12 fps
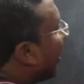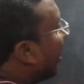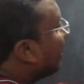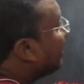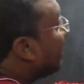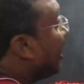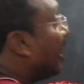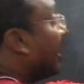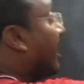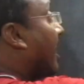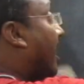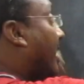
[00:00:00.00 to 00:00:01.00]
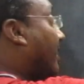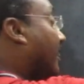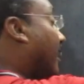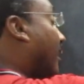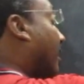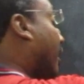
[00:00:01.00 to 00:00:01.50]
glass A
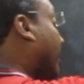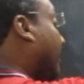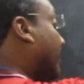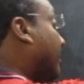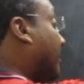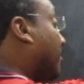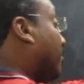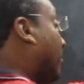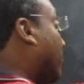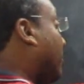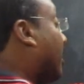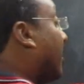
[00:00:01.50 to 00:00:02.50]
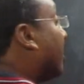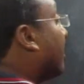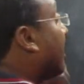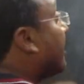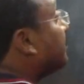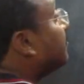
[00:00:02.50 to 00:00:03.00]
and hit the rim of the
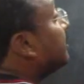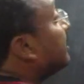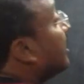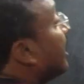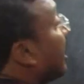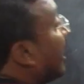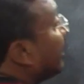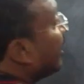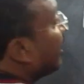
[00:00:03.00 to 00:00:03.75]
glass B and